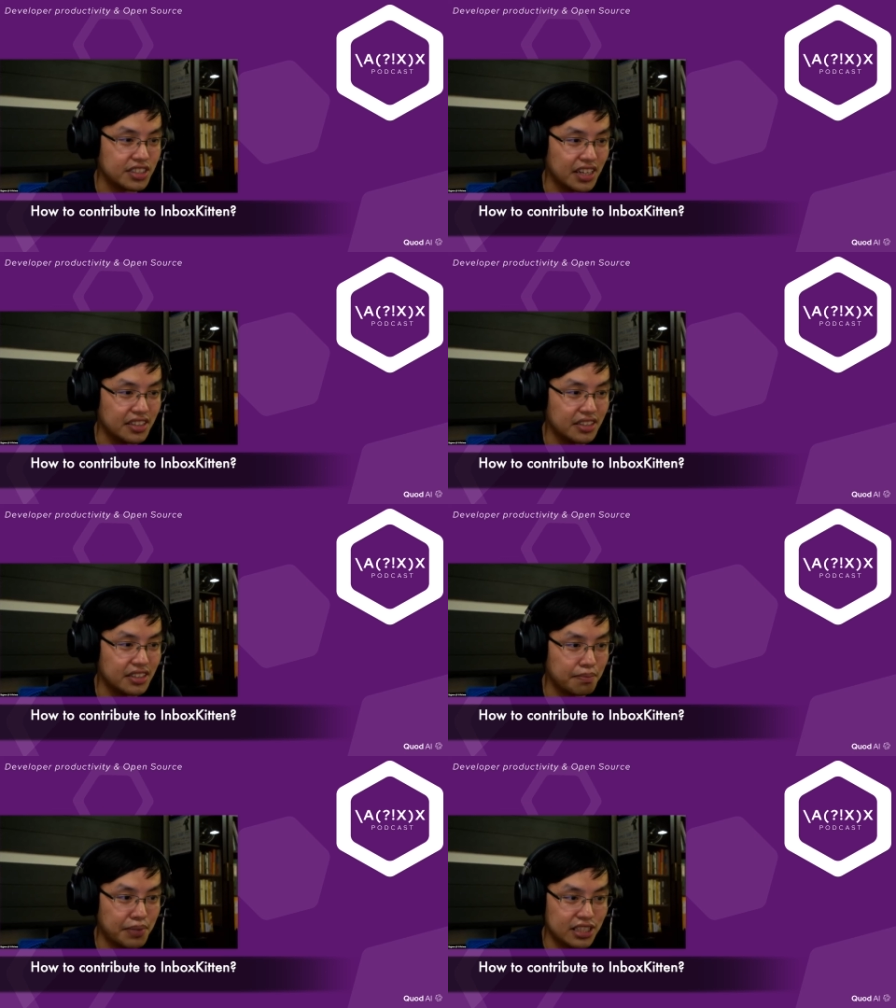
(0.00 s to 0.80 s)
And the
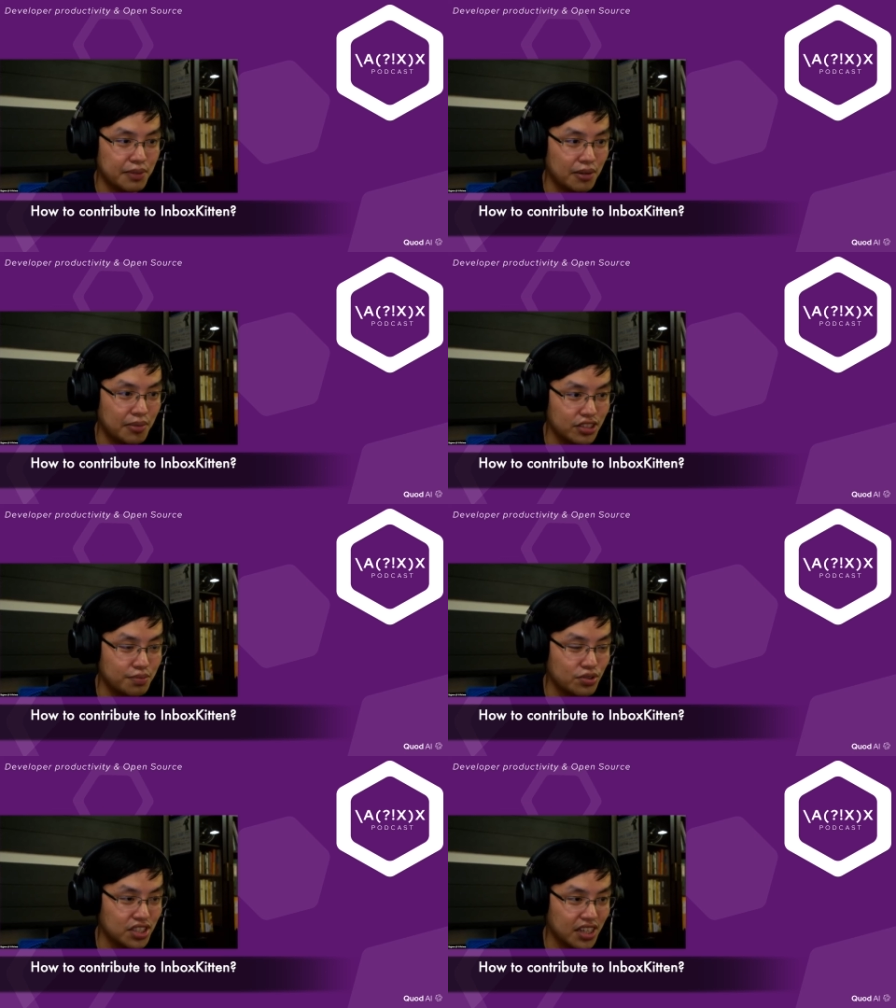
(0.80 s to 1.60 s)
best part about this
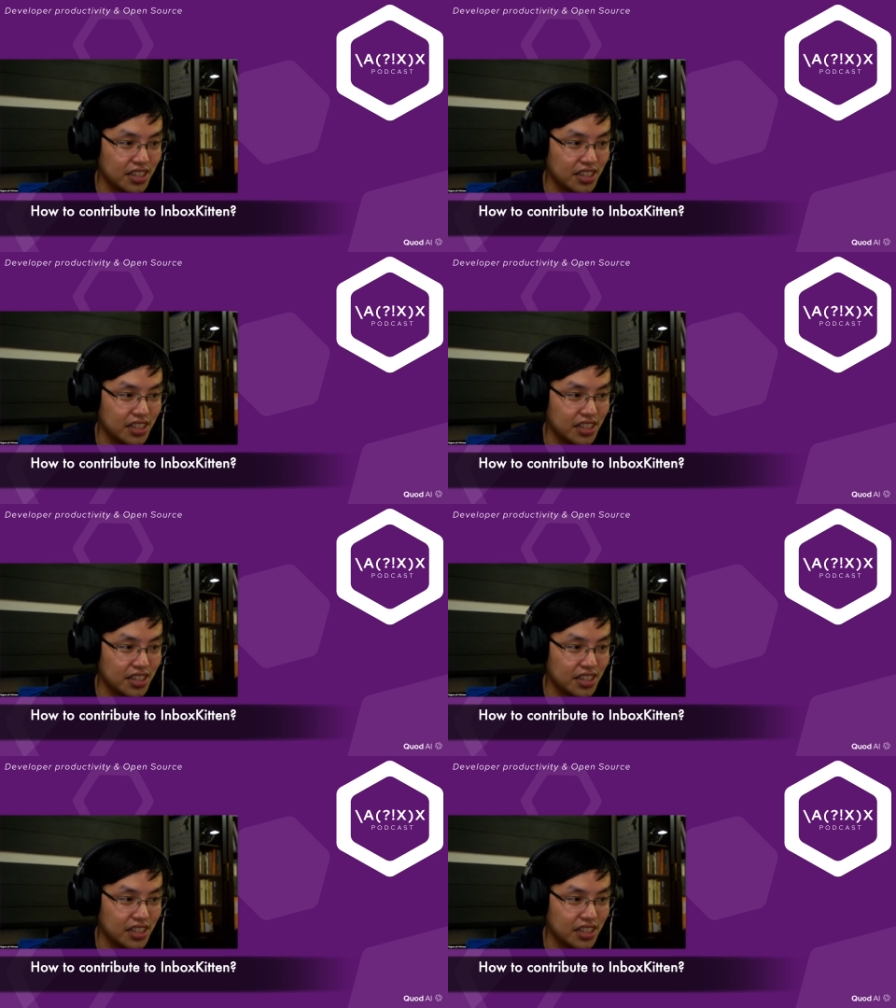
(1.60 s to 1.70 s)
project